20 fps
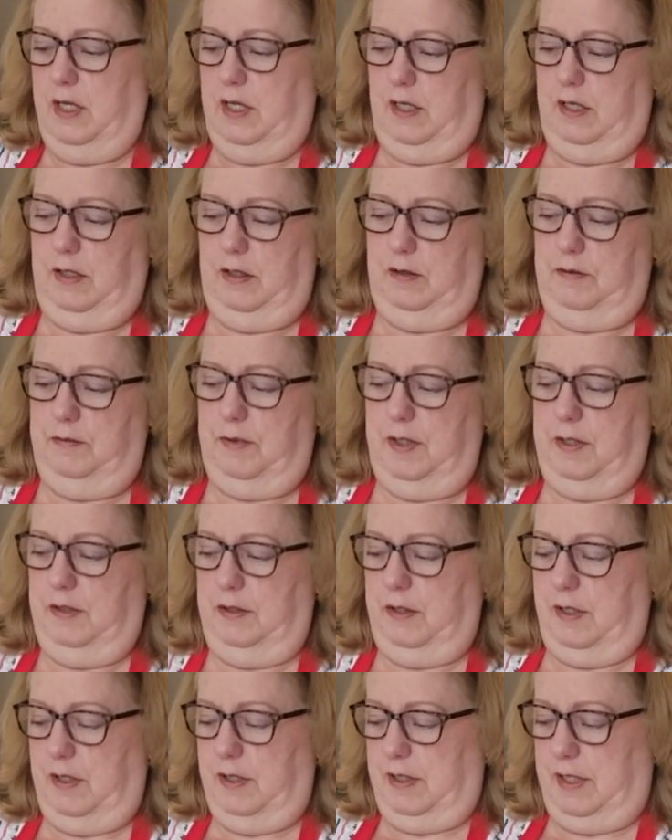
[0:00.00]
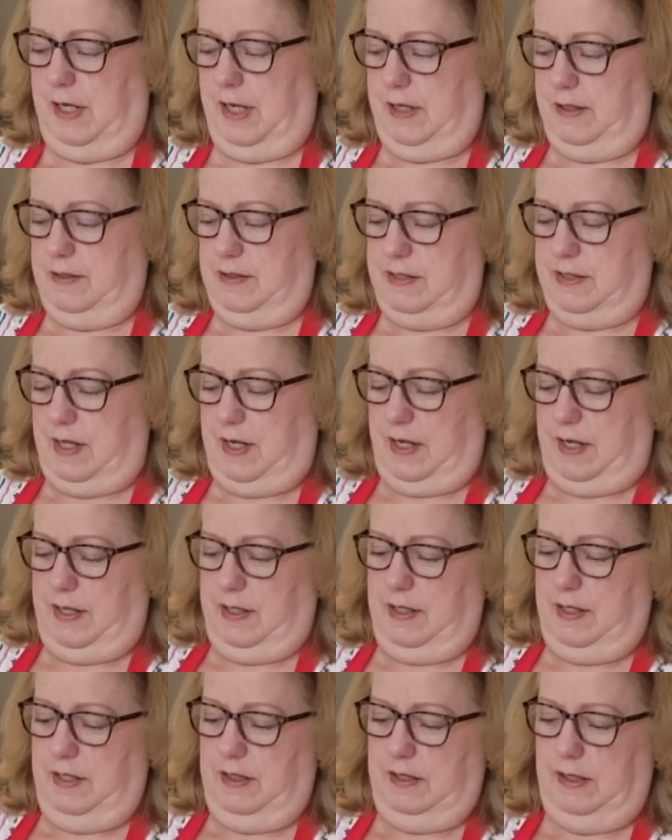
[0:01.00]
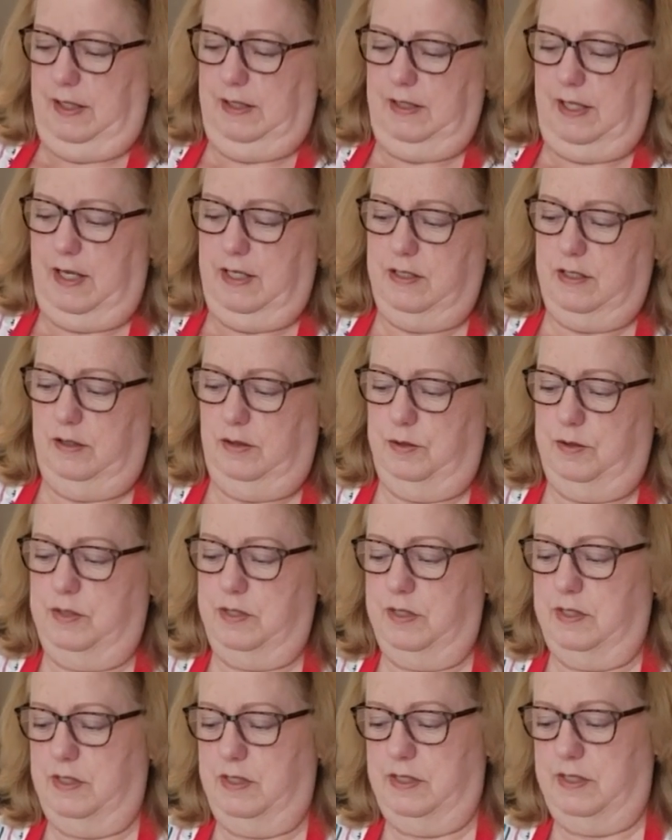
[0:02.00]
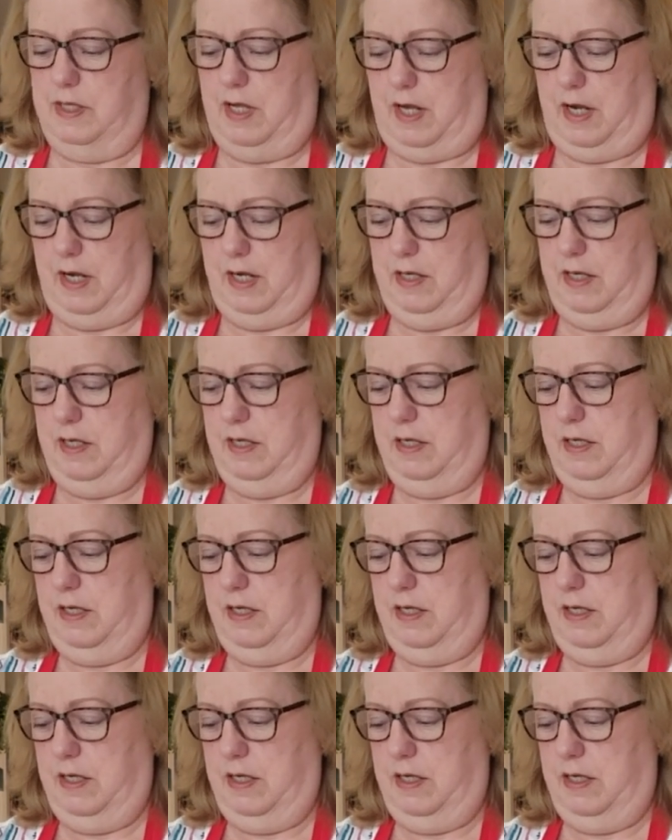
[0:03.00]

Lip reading: and you run along the outside like that to loosen the side,